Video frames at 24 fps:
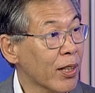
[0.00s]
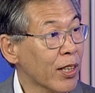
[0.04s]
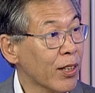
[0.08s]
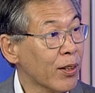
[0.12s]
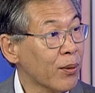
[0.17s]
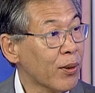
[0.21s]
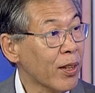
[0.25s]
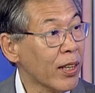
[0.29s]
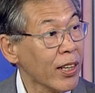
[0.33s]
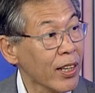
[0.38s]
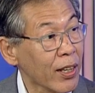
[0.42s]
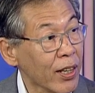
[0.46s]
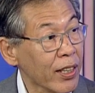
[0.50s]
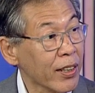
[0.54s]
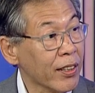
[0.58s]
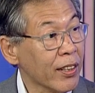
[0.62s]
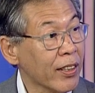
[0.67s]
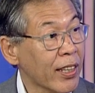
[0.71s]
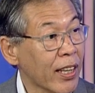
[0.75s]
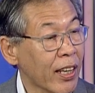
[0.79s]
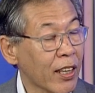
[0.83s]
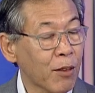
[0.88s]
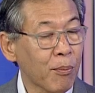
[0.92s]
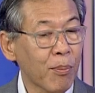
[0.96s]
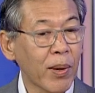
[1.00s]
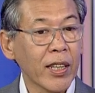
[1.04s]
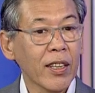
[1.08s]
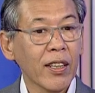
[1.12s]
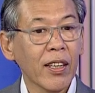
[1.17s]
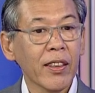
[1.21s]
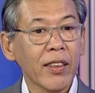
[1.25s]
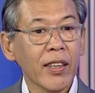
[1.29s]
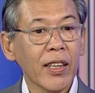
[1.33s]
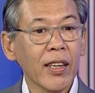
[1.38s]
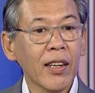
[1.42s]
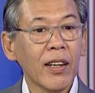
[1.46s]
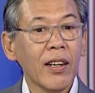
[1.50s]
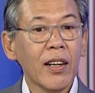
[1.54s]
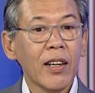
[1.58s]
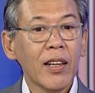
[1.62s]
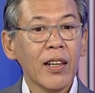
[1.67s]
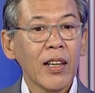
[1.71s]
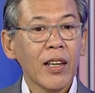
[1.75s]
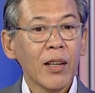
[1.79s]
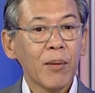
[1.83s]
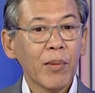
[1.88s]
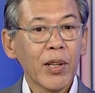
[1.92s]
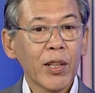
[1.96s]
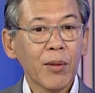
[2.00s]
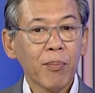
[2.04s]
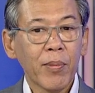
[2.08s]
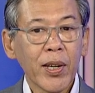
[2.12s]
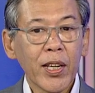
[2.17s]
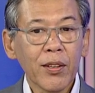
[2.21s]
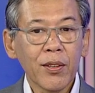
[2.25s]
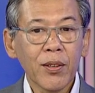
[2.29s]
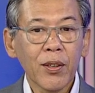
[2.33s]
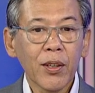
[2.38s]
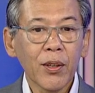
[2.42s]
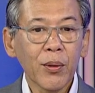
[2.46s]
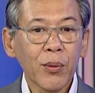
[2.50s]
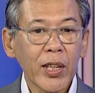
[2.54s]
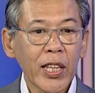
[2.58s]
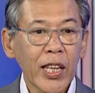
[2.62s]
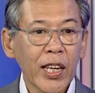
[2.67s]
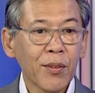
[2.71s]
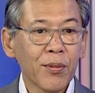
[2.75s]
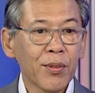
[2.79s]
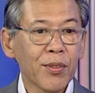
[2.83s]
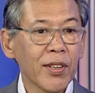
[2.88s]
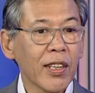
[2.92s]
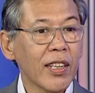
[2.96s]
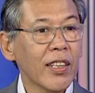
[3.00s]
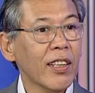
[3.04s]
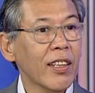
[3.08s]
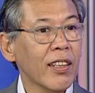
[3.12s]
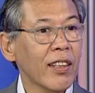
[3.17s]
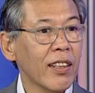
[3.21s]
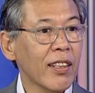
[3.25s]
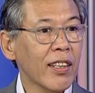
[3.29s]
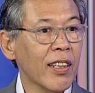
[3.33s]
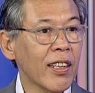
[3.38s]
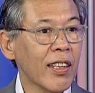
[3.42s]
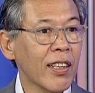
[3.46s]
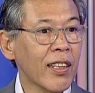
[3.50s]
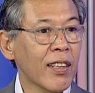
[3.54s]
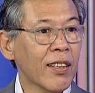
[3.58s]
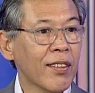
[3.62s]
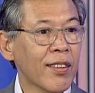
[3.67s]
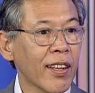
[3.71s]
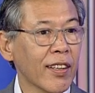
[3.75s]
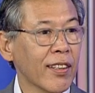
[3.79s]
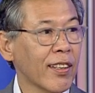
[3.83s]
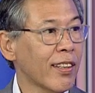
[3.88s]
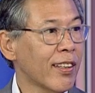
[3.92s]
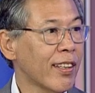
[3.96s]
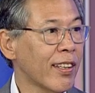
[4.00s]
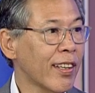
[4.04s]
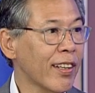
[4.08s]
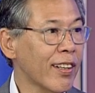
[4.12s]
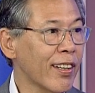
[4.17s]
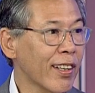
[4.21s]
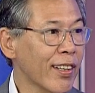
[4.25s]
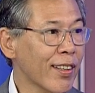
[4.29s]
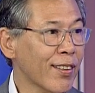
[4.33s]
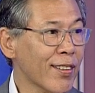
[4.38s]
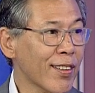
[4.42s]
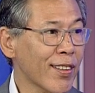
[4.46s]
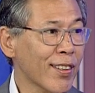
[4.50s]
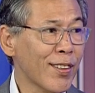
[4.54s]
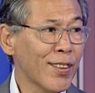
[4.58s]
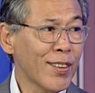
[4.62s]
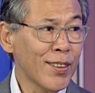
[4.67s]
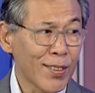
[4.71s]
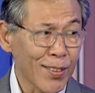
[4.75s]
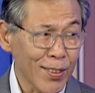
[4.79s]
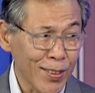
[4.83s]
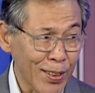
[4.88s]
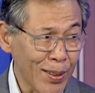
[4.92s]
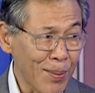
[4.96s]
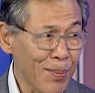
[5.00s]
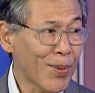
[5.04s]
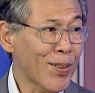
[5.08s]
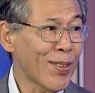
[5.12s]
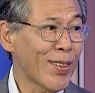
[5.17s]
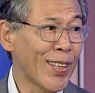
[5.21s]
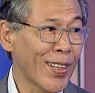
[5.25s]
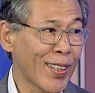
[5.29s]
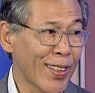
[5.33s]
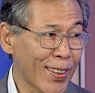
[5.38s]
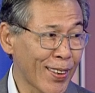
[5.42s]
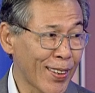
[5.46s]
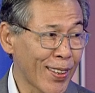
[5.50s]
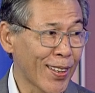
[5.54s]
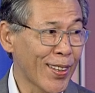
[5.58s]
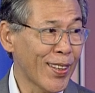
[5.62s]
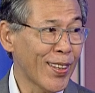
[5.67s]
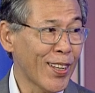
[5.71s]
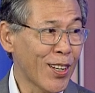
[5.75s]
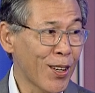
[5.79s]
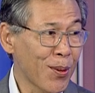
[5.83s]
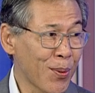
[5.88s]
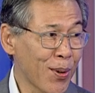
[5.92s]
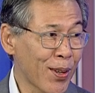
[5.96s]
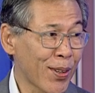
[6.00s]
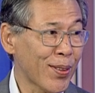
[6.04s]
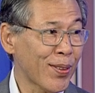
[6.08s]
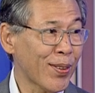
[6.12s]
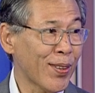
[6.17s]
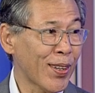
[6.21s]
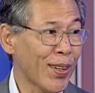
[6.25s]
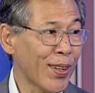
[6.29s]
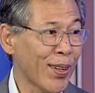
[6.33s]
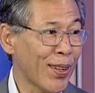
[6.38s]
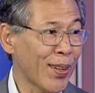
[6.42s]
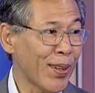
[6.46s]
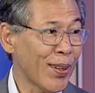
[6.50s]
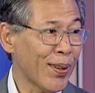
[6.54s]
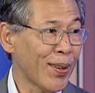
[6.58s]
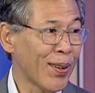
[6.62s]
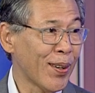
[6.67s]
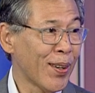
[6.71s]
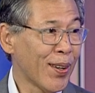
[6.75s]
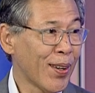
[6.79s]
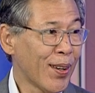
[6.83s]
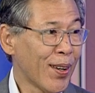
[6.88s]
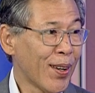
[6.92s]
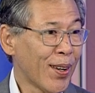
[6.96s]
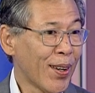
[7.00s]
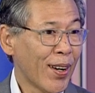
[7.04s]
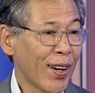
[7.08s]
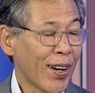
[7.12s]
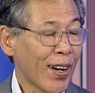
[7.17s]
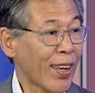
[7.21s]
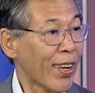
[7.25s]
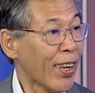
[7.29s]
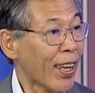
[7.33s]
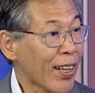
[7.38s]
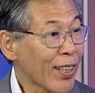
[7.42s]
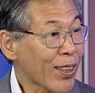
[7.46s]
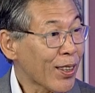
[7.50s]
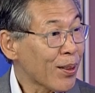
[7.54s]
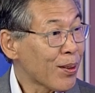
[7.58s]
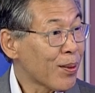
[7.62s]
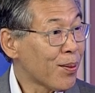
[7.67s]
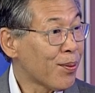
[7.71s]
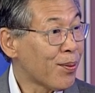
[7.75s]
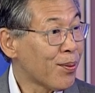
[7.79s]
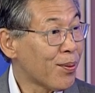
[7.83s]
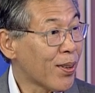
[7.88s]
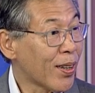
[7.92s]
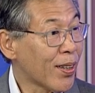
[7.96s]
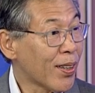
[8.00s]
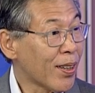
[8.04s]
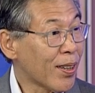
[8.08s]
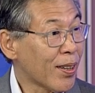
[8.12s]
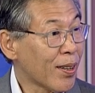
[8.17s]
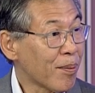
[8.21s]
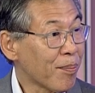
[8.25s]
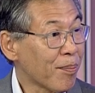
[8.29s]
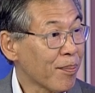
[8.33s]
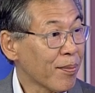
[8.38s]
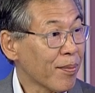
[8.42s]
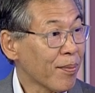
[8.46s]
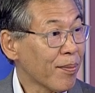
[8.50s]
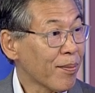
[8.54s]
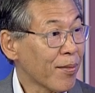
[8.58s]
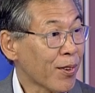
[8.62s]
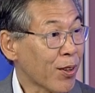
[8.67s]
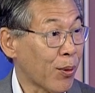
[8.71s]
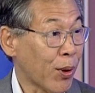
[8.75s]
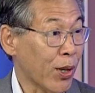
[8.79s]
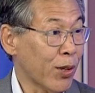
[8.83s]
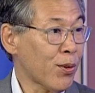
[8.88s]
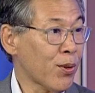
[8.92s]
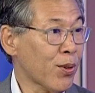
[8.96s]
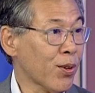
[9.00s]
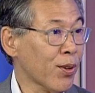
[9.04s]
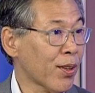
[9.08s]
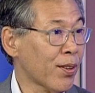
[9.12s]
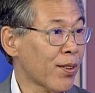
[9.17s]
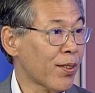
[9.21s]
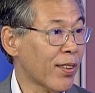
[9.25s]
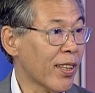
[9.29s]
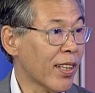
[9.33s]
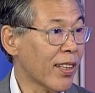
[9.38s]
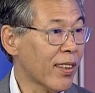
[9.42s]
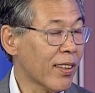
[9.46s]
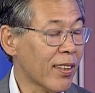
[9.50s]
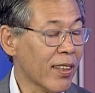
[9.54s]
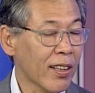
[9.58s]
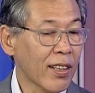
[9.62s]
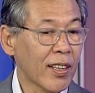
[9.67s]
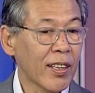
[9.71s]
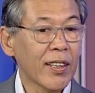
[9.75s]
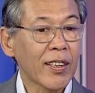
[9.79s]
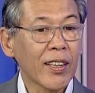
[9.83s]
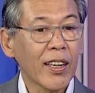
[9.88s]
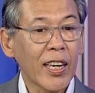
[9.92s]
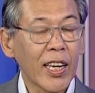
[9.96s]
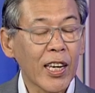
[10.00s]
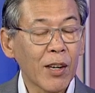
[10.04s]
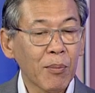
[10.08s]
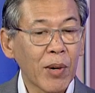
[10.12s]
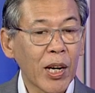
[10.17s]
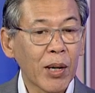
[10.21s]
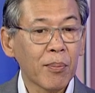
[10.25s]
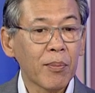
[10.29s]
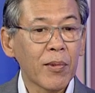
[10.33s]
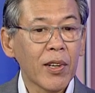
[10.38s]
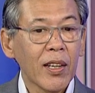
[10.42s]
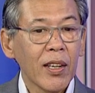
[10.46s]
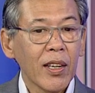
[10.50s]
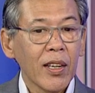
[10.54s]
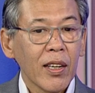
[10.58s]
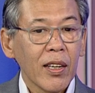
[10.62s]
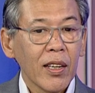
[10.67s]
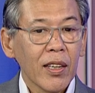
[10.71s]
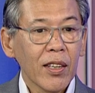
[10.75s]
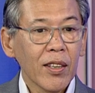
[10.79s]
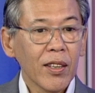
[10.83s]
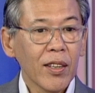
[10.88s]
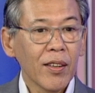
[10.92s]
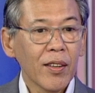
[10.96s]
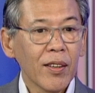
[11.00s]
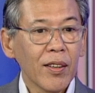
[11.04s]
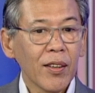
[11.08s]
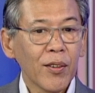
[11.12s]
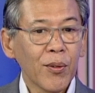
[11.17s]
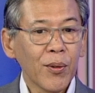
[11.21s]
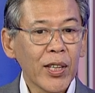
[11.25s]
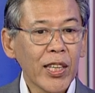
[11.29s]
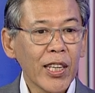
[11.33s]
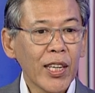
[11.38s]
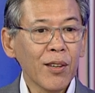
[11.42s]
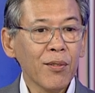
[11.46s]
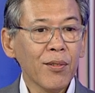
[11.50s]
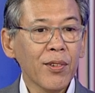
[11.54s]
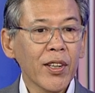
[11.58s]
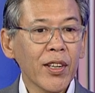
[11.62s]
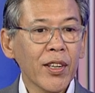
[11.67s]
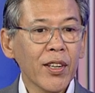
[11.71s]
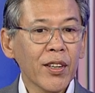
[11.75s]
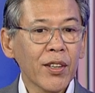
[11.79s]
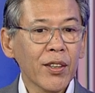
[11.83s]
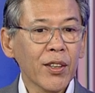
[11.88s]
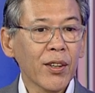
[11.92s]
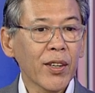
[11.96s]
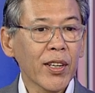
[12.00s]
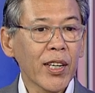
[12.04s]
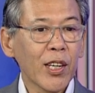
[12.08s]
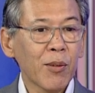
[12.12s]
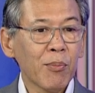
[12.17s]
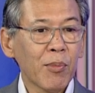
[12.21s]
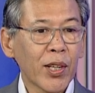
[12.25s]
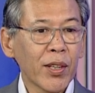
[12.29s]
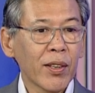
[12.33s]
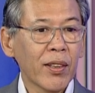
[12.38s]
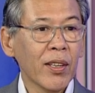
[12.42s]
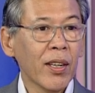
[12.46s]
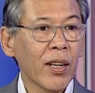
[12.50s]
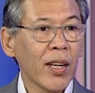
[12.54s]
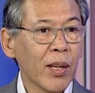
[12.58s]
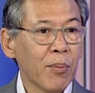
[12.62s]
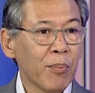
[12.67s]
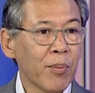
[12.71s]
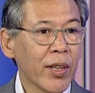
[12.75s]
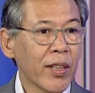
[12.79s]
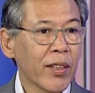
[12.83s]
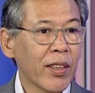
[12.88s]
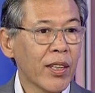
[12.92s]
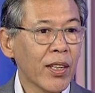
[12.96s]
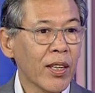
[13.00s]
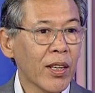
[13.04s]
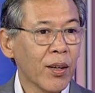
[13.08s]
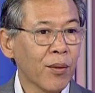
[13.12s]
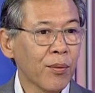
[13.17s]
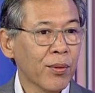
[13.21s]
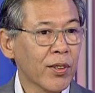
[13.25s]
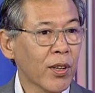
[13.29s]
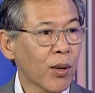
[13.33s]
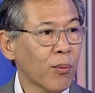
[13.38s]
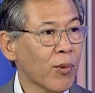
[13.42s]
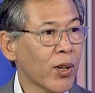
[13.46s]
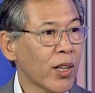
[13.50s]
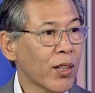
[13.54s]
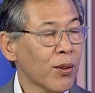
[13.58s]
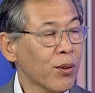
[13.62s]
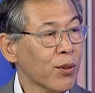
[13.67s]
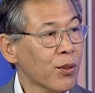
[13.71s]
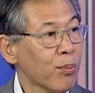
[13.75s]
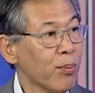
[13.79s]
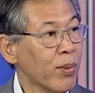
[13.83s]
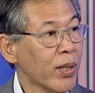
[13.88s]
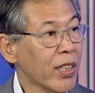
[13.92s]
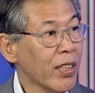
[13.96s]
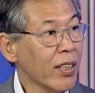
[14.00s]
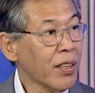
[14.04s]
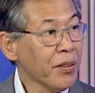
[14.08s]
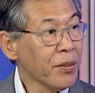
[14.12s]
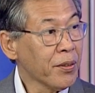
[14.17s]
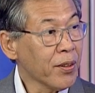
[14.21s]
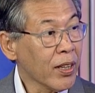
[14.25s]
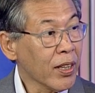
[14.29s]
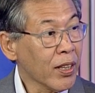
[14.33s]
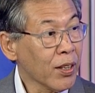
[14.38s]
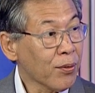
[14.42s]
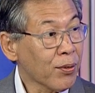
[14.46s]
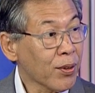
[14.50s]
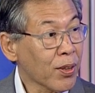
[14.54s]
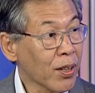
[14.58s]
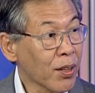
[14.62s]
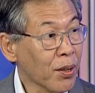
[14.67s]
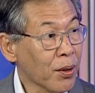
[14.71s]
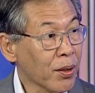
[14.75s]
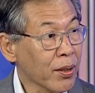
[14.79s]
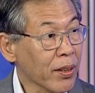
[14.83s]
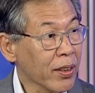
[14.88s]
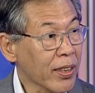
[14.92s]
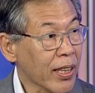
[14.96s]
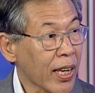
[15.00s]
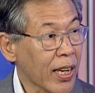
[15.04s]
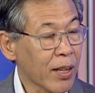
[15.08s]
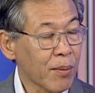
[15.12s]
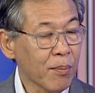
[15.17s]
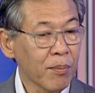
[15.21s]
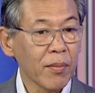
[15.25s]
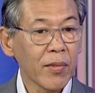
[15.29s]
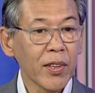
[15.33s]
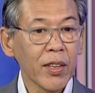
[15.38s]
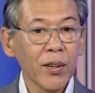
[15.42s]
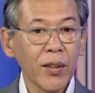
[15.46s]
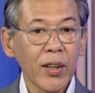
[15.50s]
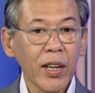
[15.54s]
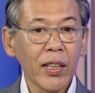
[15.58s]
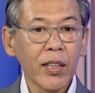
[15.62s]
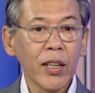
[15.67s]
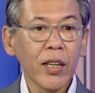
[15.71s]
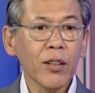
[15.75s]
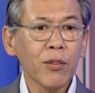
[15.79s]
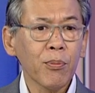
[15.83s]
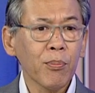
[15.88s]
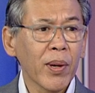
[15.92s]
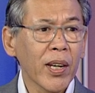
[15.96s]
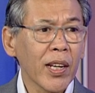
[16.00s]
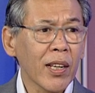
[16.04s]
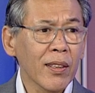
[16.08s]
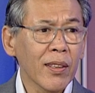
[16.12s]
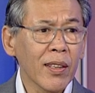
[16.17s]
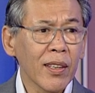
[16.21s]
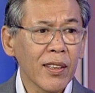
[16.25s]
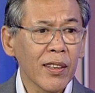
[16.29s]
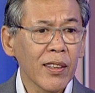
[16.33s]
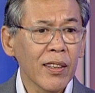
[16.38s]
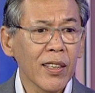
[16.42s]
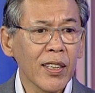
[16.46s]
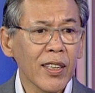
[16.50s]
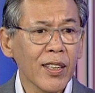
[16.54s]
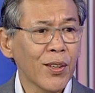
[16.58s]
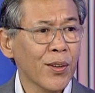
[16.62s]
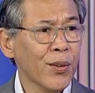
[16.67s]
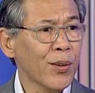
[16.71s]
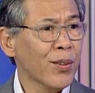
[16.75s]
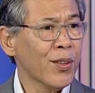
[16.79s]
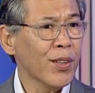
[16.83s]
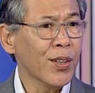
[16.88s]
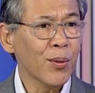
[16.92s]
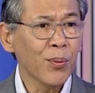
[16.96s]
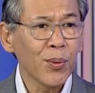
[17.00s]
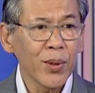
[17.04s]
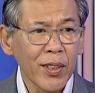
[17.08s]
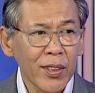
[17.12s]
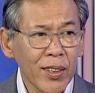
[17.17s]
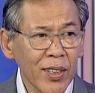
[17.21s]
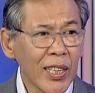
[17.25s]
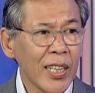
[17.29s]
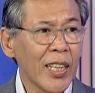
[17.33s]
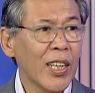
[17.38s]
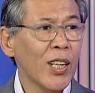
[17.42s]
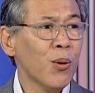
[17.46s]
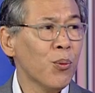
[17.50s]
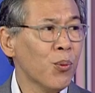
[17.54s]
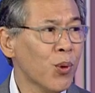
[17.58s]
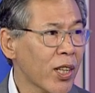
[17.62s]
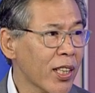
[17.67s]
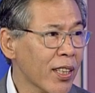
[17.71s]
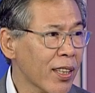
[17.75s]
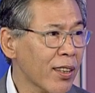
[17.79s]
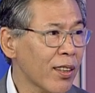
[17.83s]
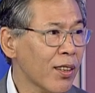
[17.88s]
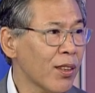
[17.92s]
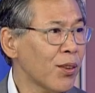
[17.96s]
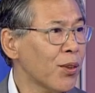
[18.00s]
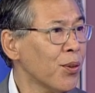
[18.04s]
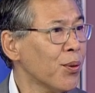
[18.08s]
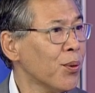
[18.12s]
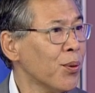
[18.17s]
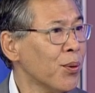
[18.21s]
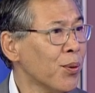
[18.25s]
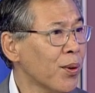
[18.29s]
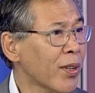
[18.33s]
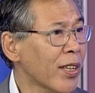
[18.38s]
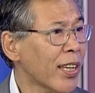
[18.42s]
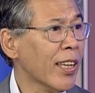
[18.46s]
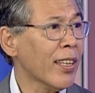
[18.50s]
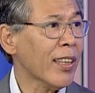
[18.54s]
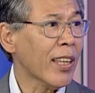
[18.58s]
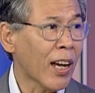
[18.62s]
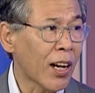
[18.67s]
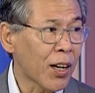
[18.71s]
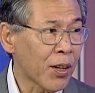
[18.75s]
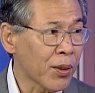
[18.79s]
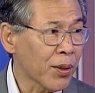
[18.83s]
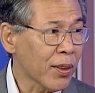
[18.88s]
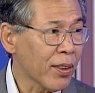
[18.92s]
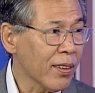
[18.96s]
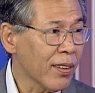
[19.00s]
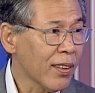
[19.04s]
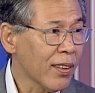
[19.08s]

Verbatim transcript: that they had the death penalty. But based on what I've seen in the Senate hearings, it seems that uh, there was uh, a lot of um, questions that uh, came up. You know, whenever you're talking about the liberty of someone who's been in jail for a long time, you can expect that he or she would really want to get out,